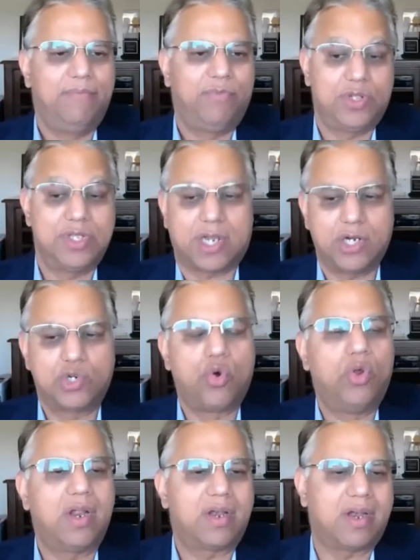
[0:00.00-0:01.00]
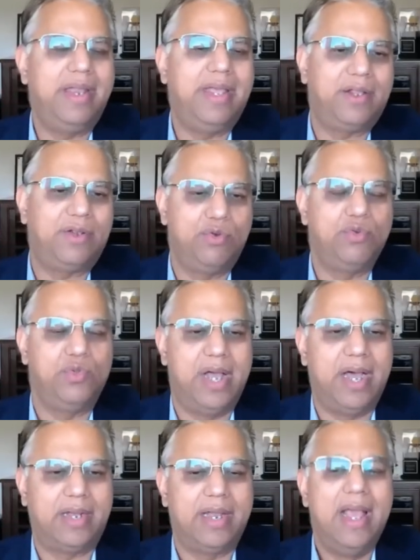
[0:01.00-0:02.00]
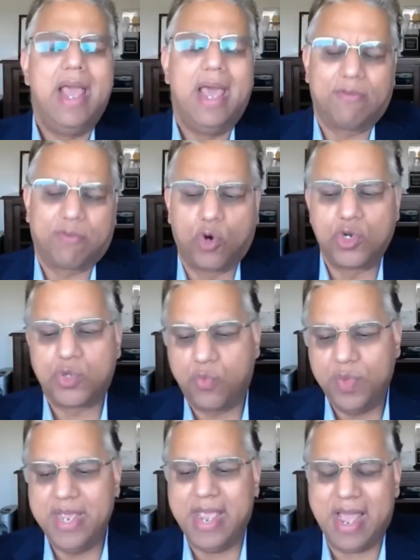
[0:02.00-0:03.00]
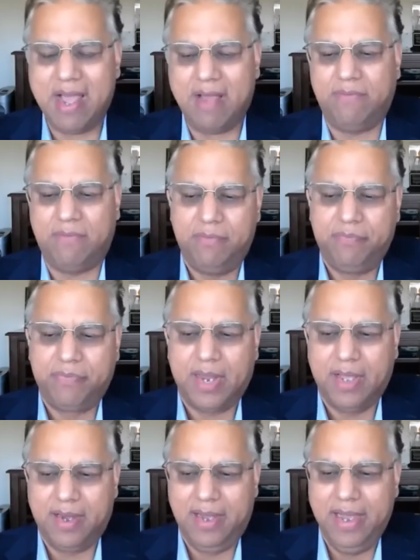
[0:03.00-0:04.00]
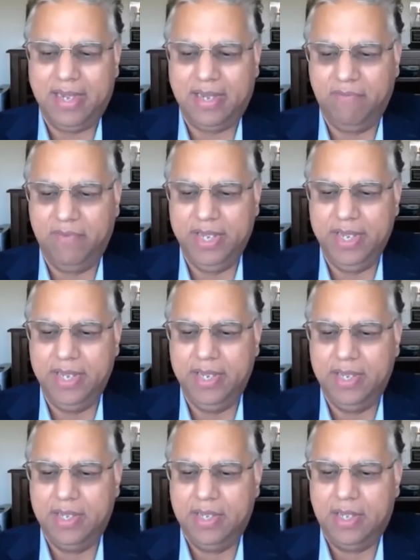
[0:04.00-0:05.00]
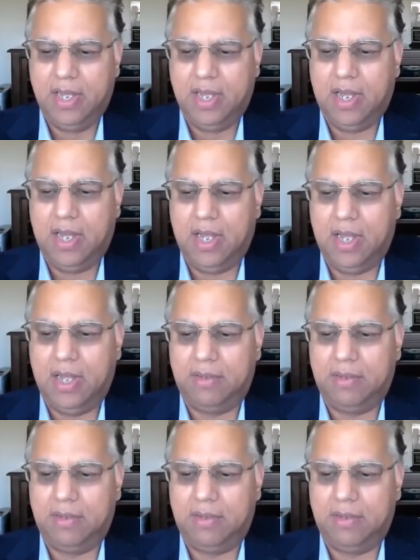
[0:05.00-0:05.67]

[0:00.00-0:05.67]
So there's a controller running to do that. And of course, we have relatively uh,